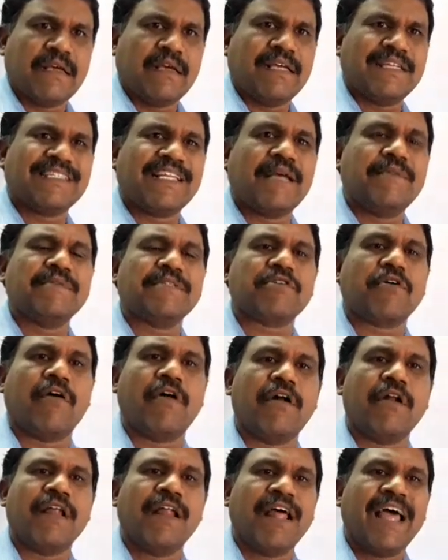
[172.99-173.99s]
His name is
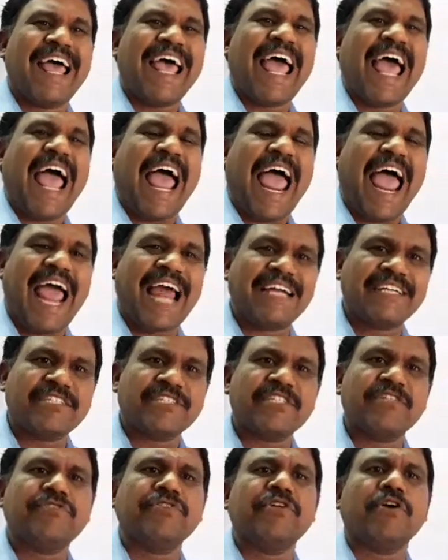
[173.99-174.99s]
called
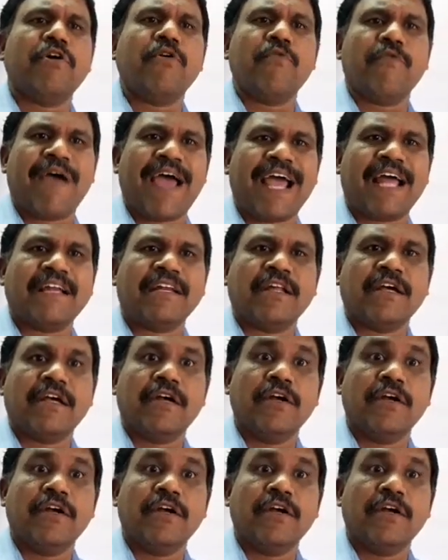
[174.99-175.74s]
Antonio van